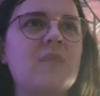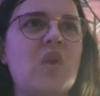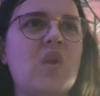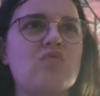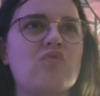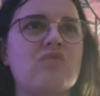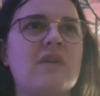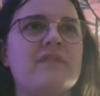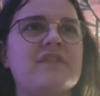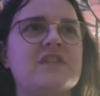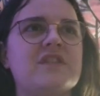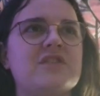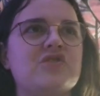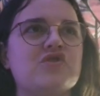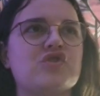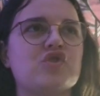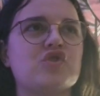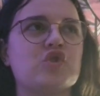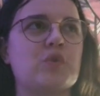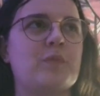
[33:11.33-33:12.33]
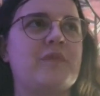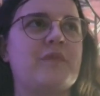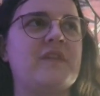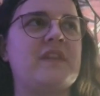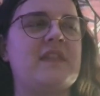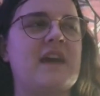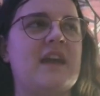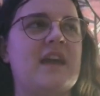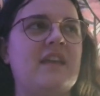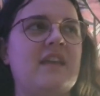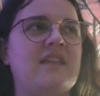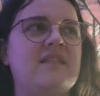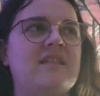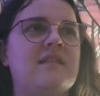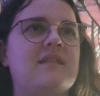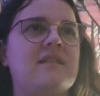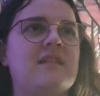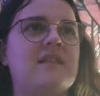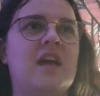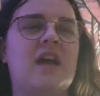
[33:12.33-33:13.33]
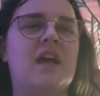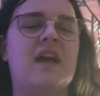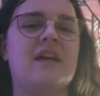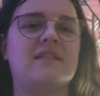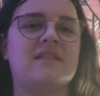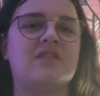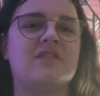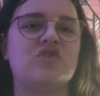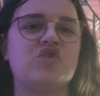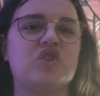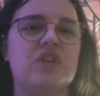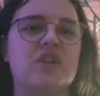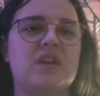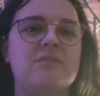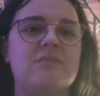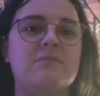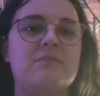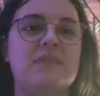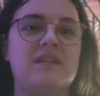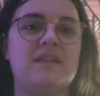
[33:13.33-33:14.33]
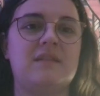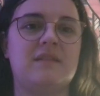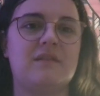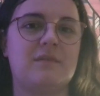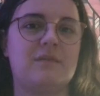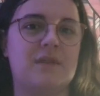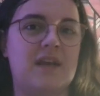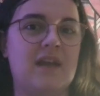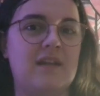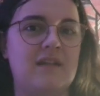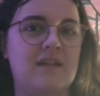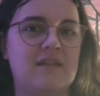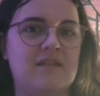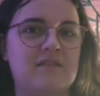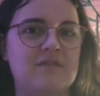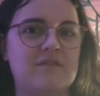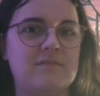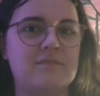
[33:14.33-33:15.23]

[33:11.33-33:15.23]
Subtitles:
rather than just something that is essentially a means to an end.